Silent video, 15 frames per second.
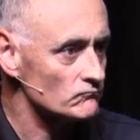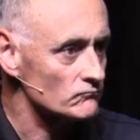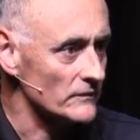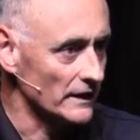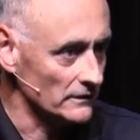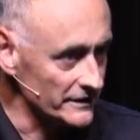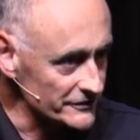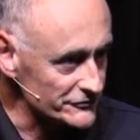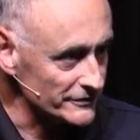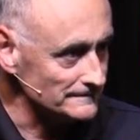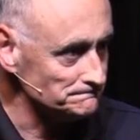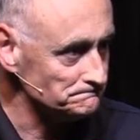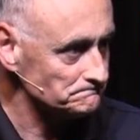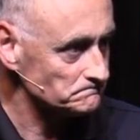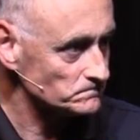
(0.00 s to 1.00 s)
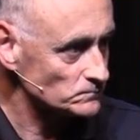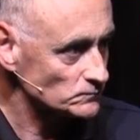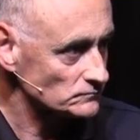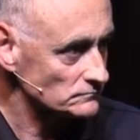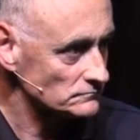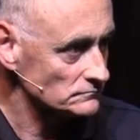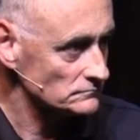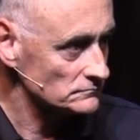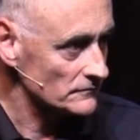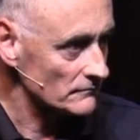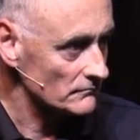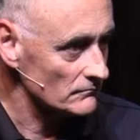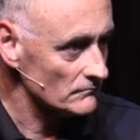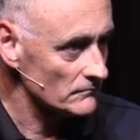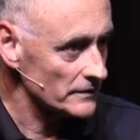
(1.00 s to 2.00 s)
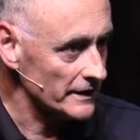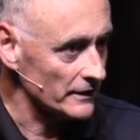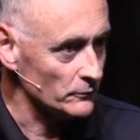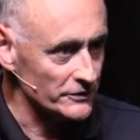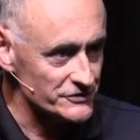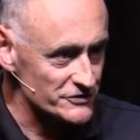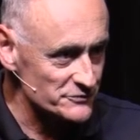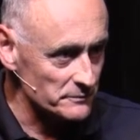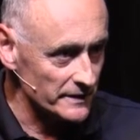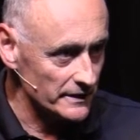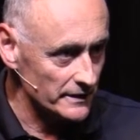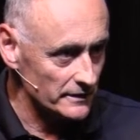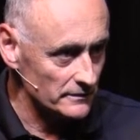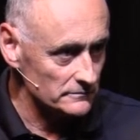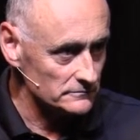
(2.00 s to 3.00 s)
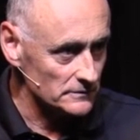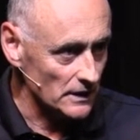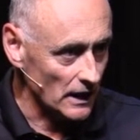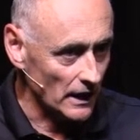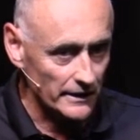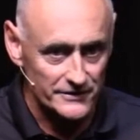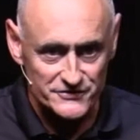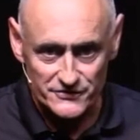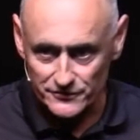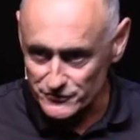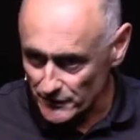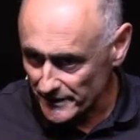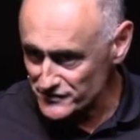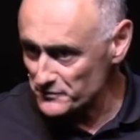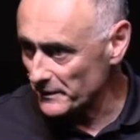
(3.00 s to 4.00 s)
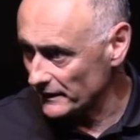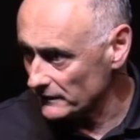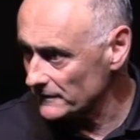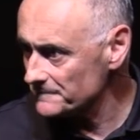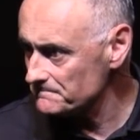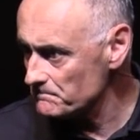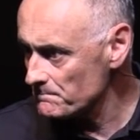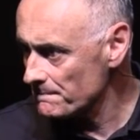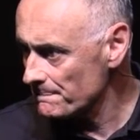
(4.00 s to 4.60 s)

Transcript: Now, listen. Can we just be honest and transparent?